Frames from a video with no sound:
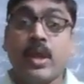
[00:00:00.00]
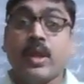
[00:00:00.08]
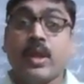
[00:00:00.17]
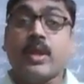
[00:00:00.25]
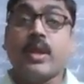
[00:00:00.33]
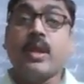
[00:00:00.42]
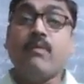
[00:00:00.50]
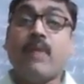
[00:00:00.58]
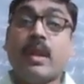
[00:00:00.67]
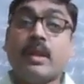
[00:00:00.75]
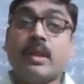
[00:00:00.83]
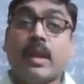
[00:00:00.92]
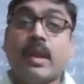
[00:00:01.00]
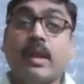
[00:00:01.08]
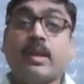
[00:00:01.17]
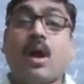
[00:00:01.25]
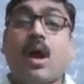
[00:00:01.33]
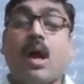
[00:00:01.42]
even
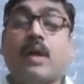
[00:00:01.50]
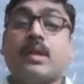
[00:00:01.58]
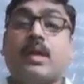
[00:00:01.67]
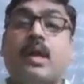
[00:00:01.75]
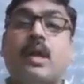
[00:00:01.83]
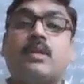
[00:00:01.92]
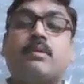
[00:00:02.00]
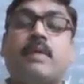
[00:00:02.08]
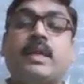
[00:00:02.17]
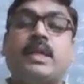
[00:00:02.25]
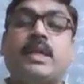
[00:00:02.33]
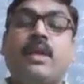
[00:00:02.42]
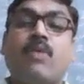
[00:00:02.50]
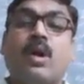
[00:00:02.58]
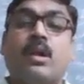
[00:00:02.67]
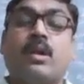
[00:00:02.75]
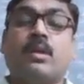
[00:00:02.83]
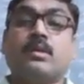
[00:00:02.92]
in Article
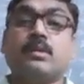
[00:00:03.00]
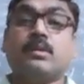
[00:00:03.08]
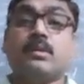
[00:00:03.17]
21